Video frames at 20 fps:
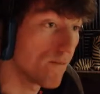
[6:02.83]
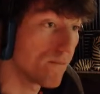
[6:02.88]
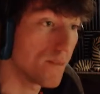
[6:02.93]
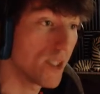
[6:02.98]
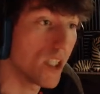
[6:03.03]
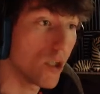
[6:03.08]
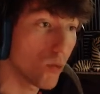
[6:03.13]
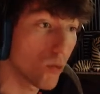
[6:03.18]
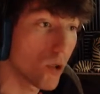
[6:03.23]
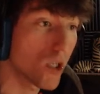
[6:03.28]
me.
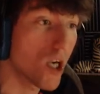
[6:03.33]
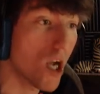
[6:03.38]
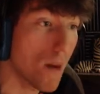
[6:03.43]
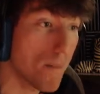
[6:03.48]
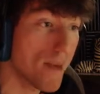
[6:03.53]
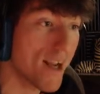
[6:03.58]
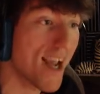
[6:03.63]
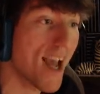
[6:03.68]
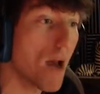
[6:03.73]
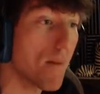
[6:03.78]
You were
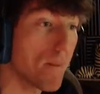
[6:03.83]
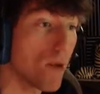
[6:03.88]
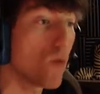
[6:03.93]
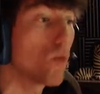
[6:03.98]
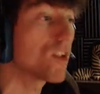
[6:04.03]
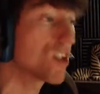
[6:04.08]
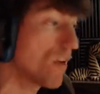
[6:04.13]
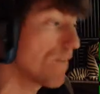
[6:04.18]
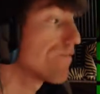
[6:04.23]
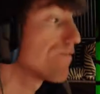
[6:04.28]
coming at me
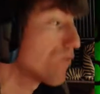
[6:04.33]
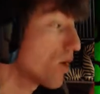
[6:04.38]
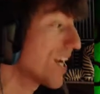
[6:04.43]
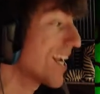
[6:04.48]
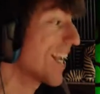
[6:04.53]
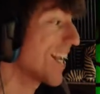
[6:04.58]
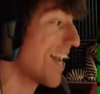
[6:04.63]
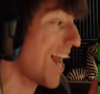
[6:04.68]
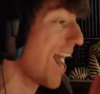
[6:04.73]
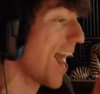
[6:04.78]
with the
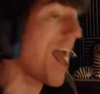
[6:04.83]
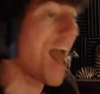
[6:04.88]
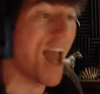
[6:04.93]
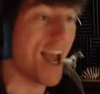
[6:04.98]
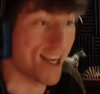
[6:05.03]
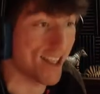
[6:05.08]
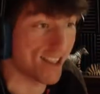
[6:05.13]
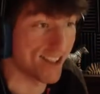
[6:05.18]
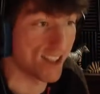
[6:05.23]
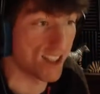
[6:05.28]
frickin'
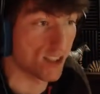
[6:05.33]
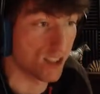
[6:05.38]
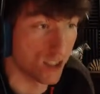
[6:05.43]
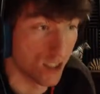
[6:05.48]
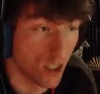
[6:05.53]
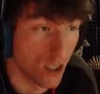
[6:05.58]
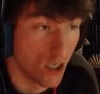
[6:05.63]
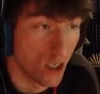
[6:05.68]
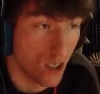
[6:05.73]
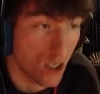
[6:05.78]
axe.
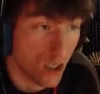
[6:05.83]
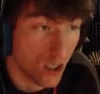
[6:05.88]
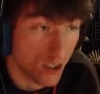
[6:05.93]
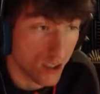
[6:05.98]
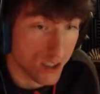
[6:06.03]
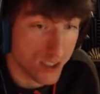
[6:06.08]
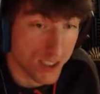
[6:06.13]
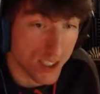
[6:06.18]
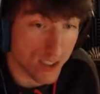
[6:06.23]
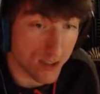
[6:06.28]

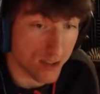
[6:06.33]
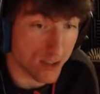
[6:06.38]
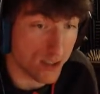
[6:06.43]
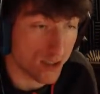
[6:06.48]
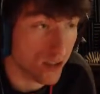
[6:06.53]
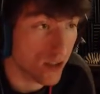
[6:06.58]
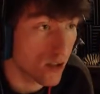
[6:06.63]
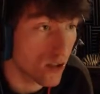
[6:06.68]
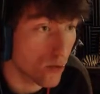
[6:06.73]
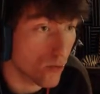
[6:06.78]
Let's get this
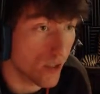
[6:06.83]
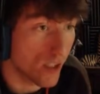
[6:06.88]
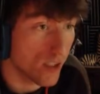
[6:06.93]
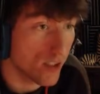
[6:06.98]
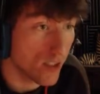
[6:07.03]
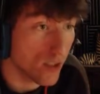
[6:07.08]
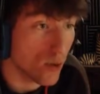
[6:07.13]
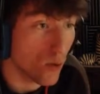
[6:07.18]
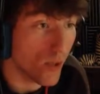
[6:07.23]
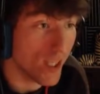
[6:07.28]
three-
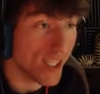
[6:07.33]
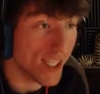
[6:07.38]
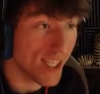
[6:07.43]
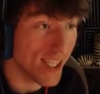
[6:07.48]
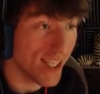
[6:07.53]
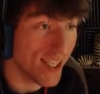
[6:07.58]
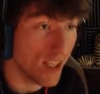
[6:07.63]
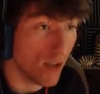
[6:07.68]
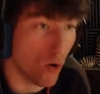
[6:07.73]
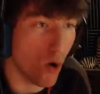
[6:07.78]
Squeaky!
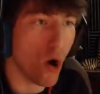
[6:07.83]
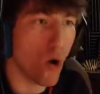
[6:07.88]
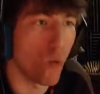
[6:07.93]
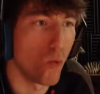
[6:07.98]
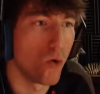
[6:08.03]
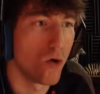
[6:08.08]
Oh!